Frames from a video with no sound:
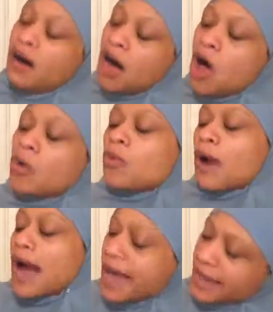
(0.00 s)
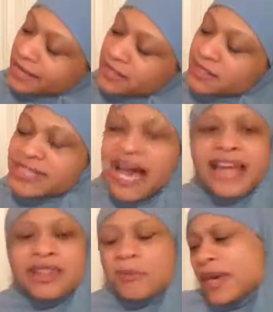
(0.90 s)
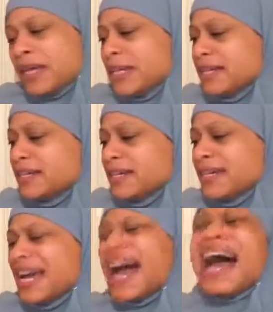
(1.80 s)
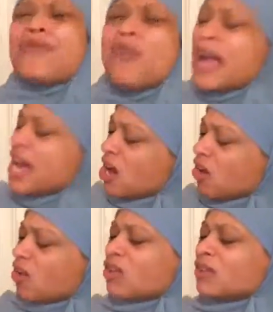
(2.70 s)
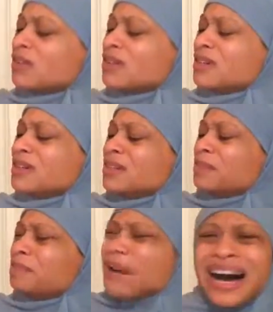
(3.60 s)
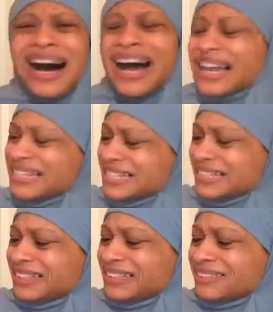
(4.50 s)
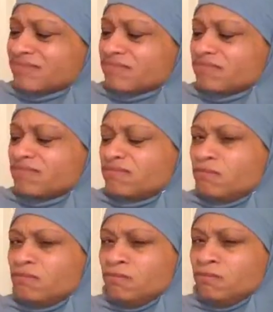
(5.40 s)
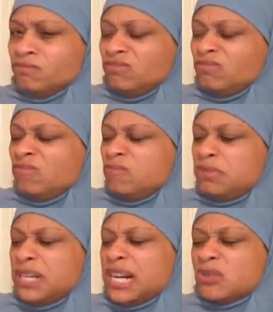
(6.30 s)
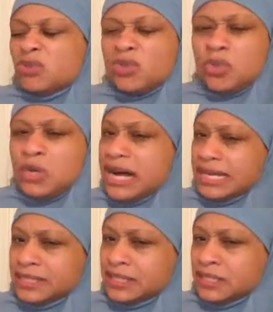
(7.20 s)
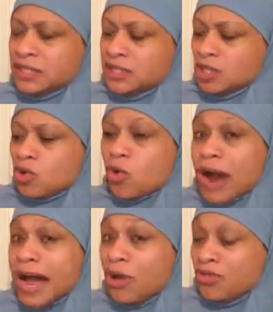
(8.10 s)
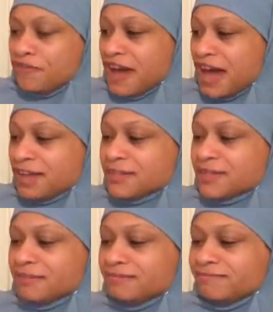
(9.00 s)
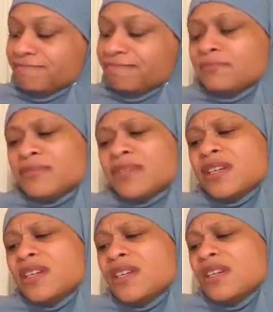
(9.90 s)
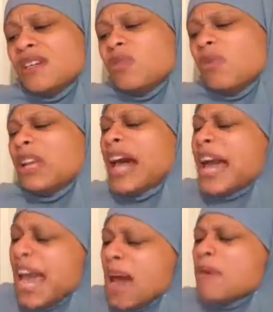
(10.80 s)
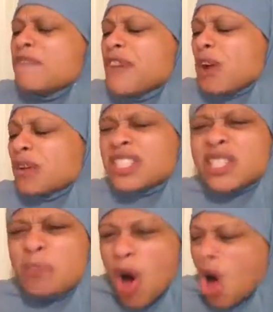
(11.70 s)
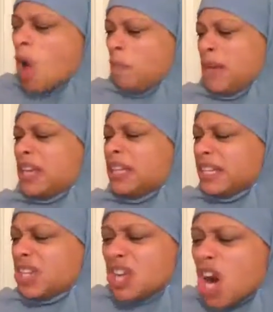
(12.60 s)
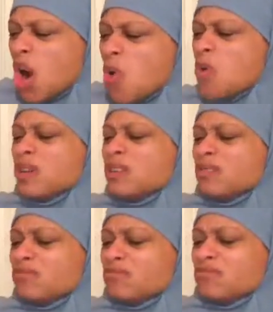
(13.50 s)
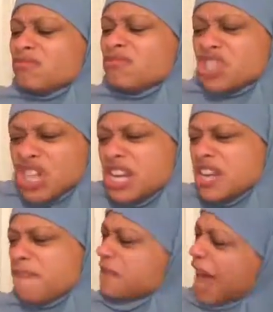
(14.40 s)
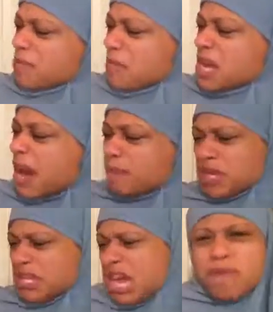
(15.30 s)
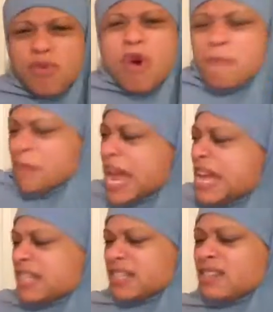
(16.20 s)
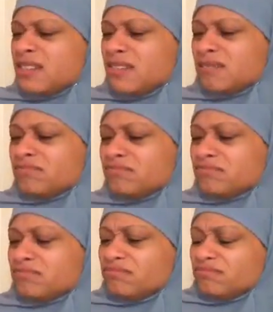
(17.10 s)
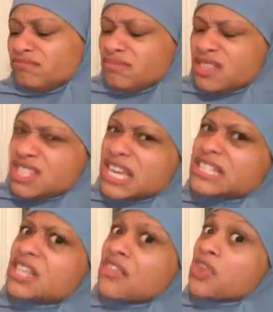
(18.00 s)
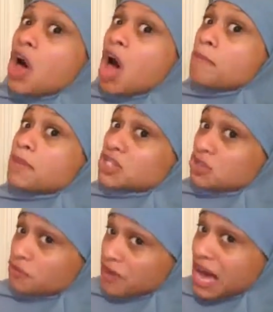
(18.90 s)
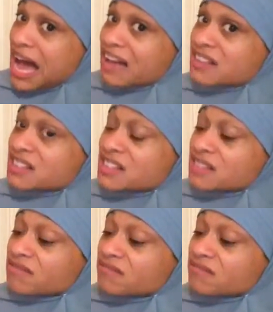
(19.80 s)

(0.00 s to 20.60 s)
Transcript: All right, sighed the piglet. I will. But. Mm-hmm. but what? growled the fox. Well, I am a very small piglet, you know. Shouldn't you fatten me up to get more meat? Just a thought, Mr. Fox.